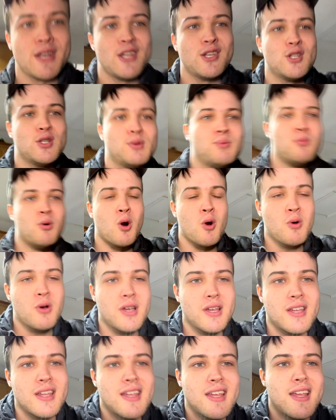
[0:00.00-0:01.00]
it just
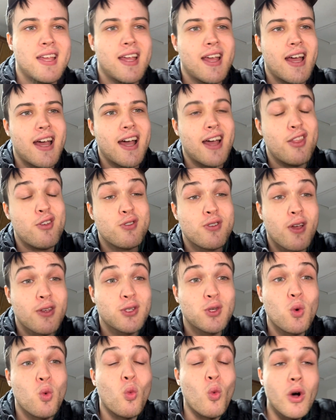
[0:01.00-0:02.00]
broke. There's
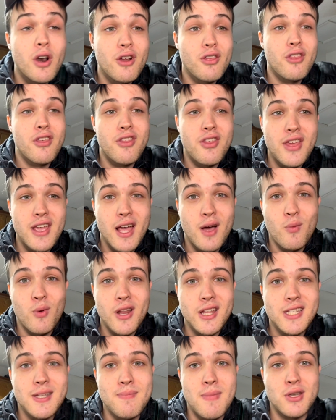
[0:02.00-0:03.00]
also one other thing I
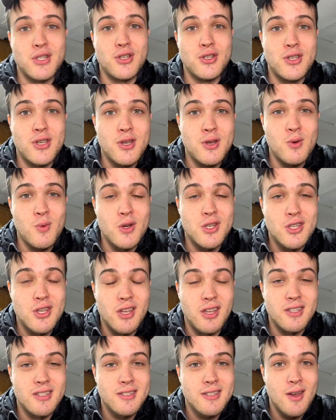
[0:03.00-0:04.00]
wanted to mention to you, which
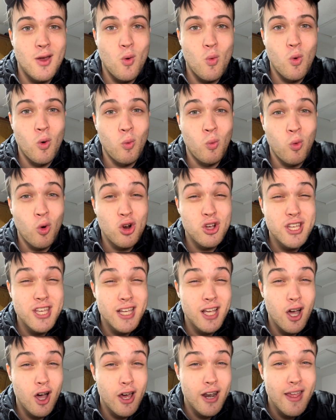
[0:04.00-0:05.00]
is we're
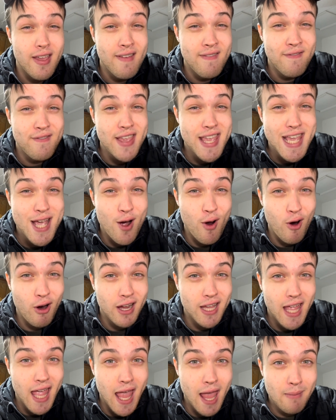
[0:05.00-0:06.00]
working on a
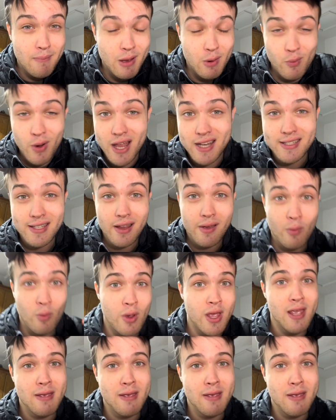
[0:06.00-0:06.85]
VR game. And when I say we,